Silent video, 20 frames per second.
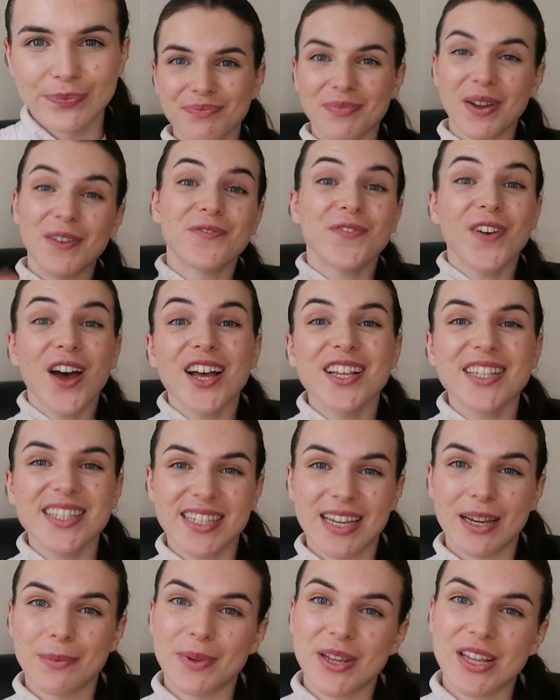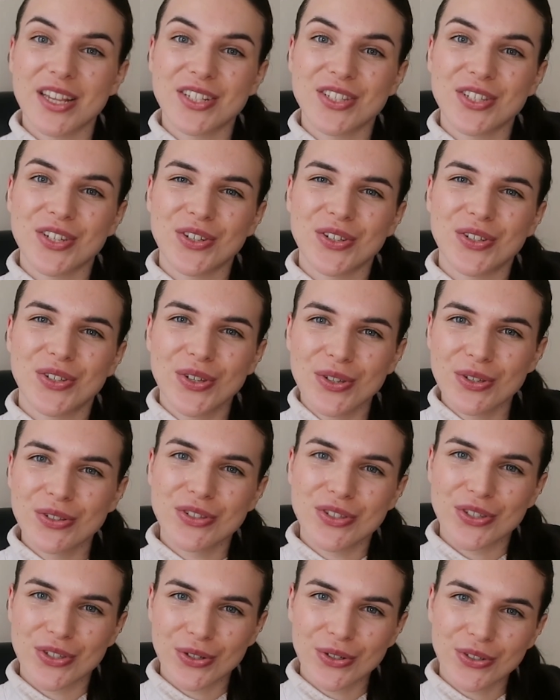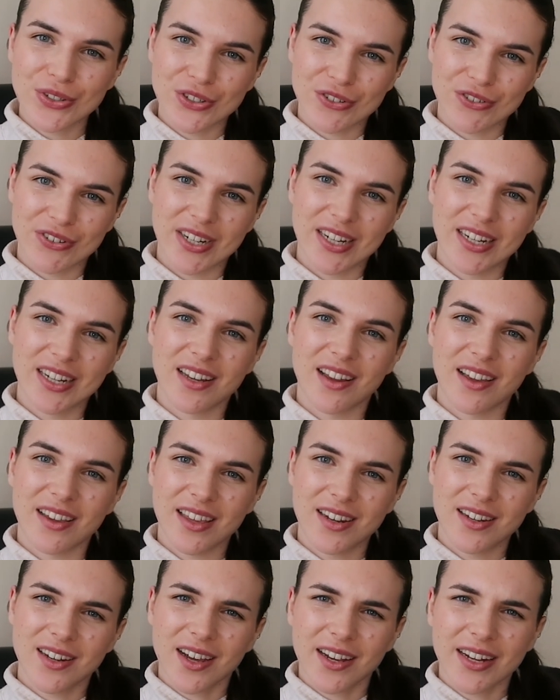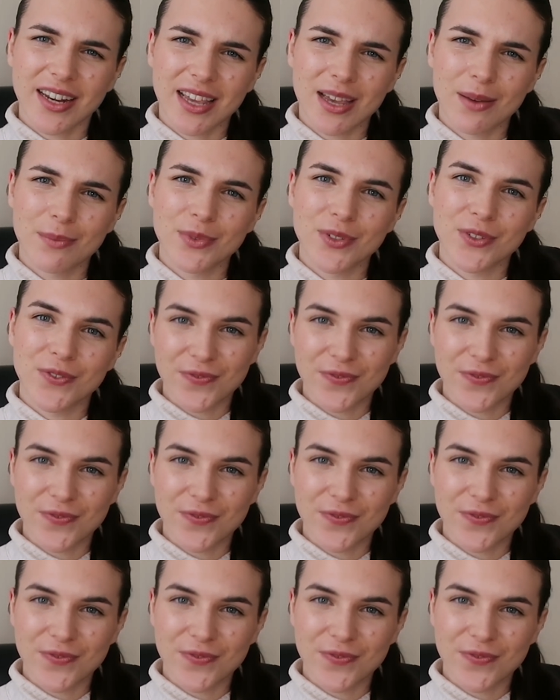My first tip is to use your degree like a 9 AM to